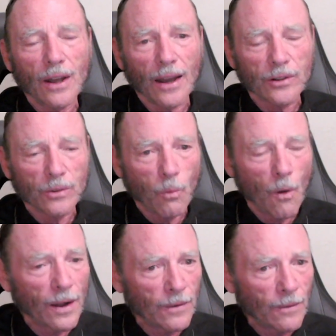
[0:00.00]

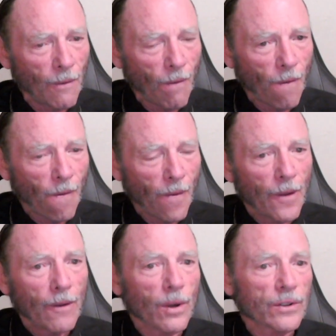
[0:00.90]
X1,
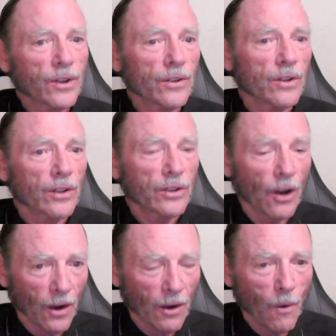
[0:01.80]
which is the
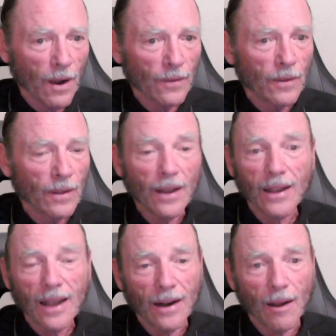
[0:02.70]
dark one.
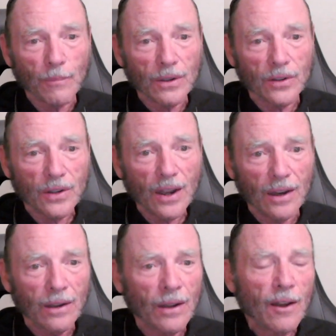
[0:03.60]
It cannot be
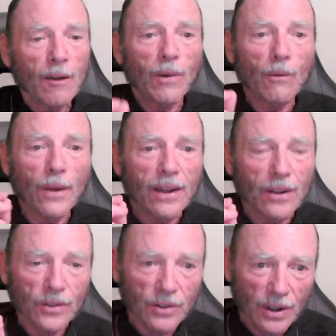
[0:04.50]
seen, but we
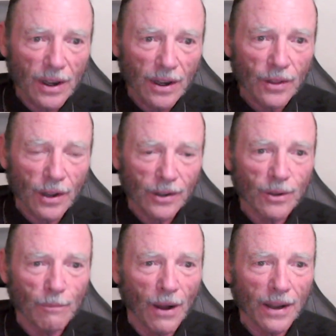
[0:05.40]
can see that it's
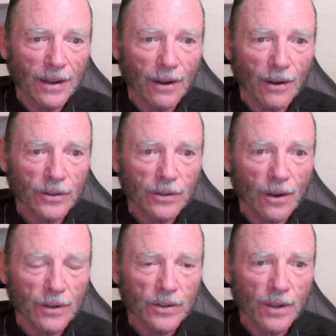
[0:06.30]
a binary
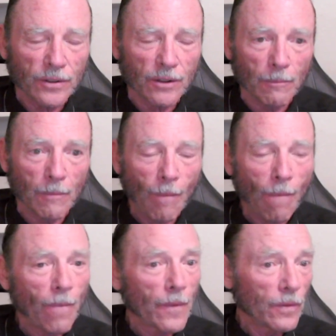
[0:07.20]
star system.
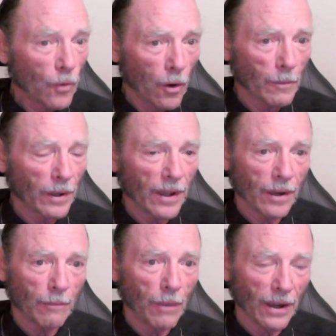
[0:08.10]
Normally in
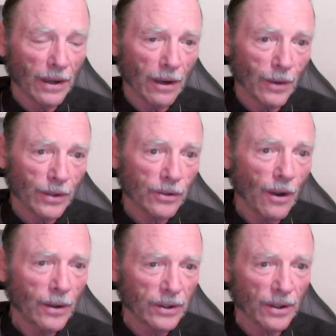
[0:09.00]
a binary
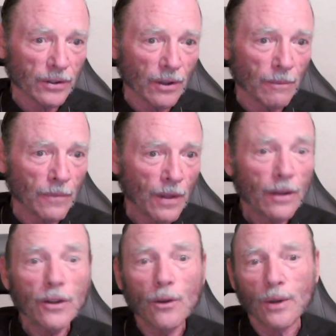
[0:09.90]
star system,
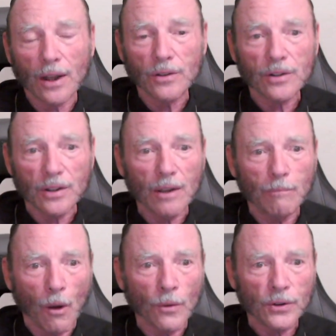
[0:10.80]
you can see
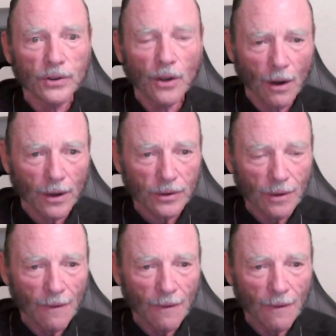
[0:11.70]
both stars,